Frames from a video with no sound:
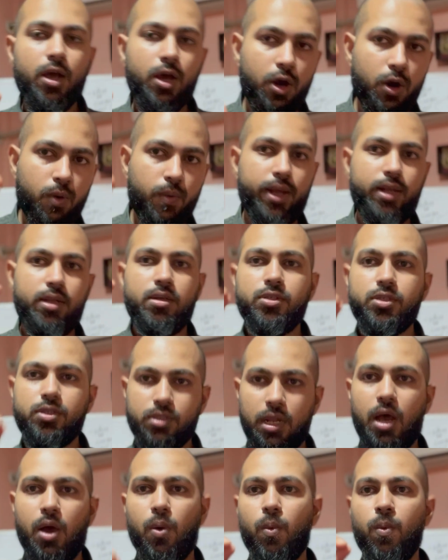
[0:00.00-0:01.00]
All right, so
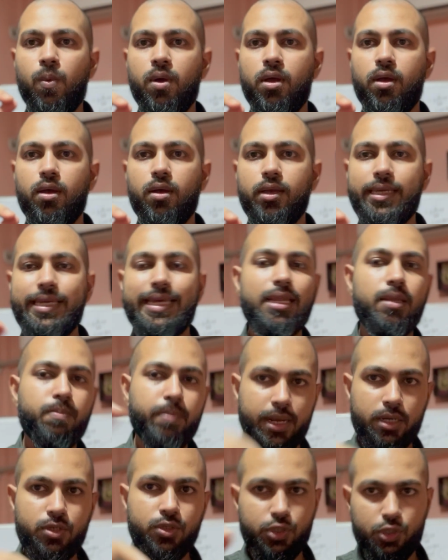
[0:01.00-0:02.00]
now getting
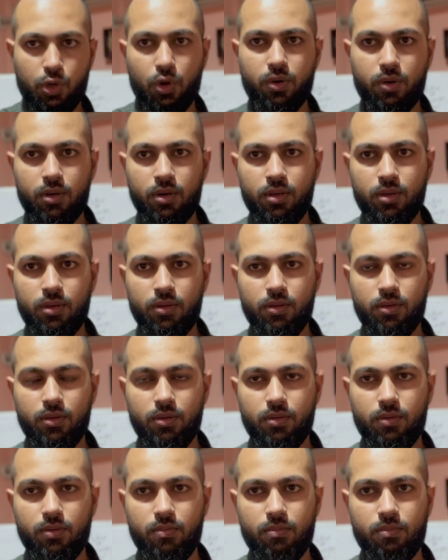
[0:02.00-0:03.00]
back to your,
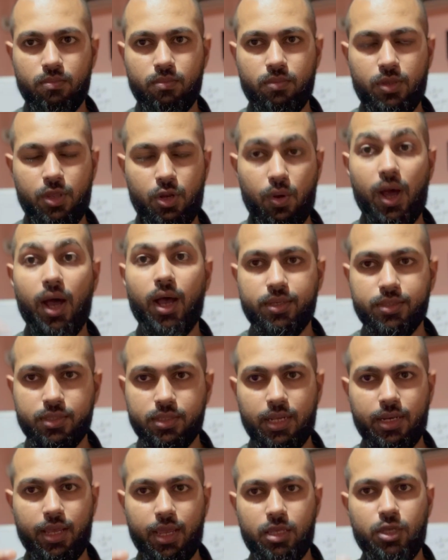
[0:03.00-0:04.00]
ask
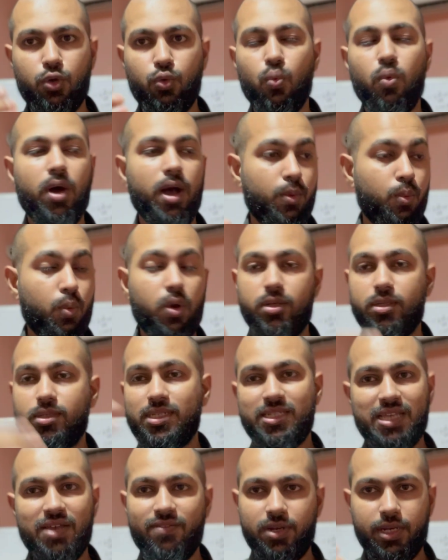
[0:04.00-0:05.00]
that, hey, I want
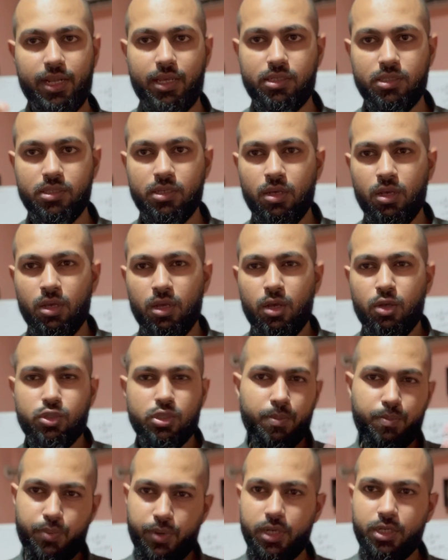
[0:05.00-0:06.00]
7 days. So
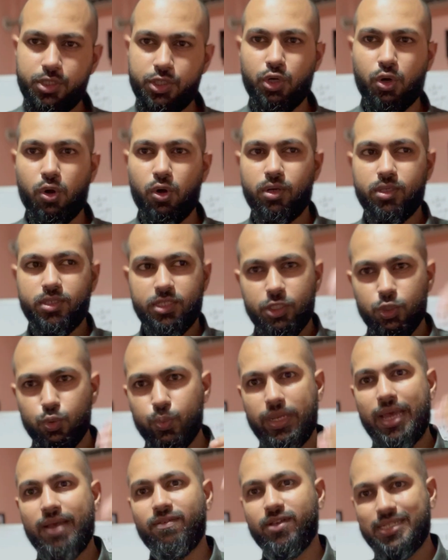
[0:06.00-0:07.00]
I'm pretty sure since
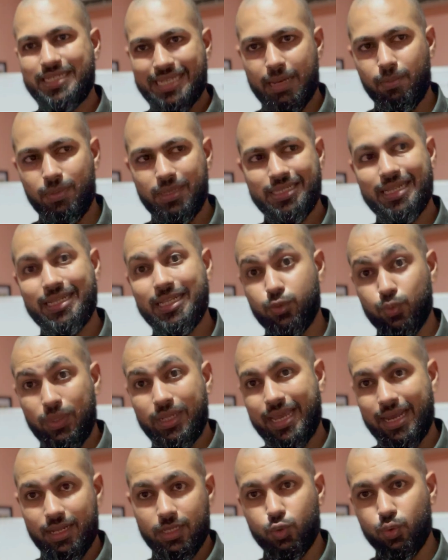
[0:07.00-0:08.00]
we have established that this will
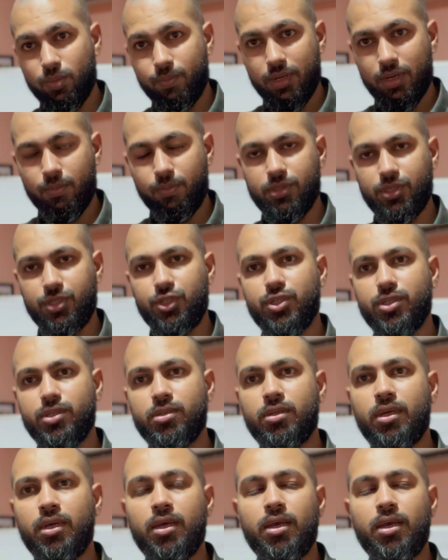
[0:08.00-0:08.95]
get us to a better position,